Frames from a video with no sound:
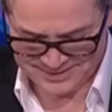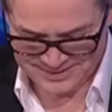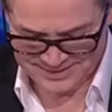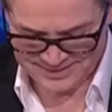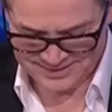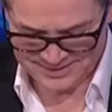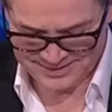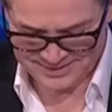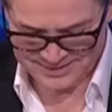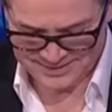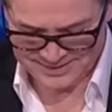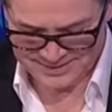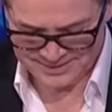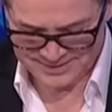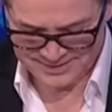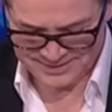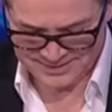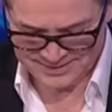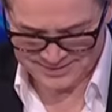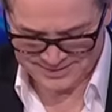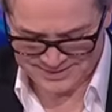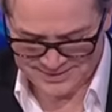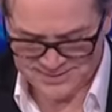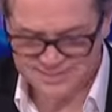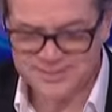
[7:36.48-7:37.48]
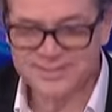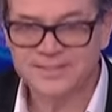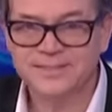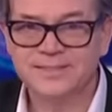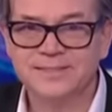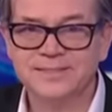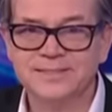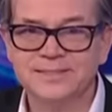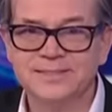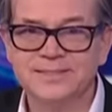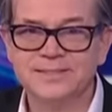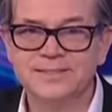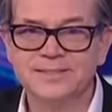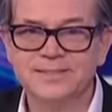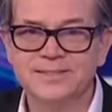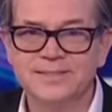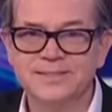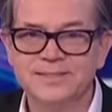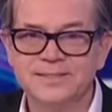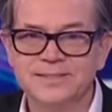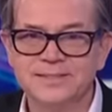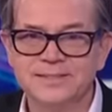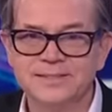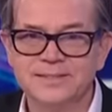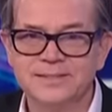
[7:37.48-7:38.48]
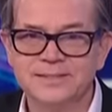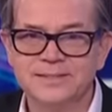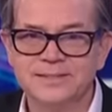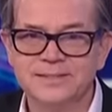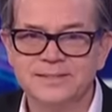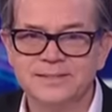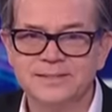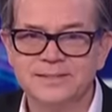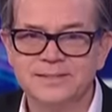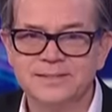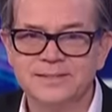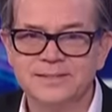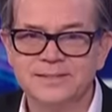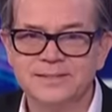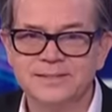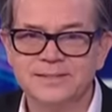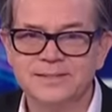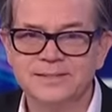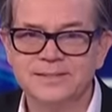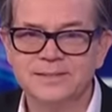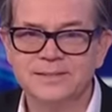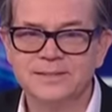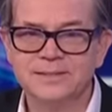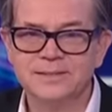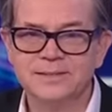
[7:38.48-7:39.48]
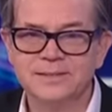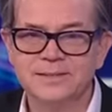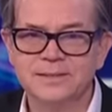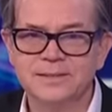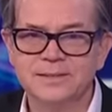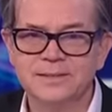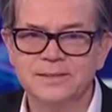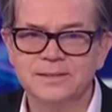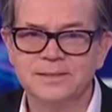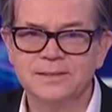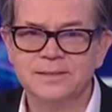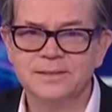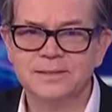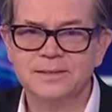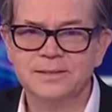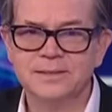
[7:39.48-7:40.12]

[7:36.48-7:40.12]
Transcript: (not speaking)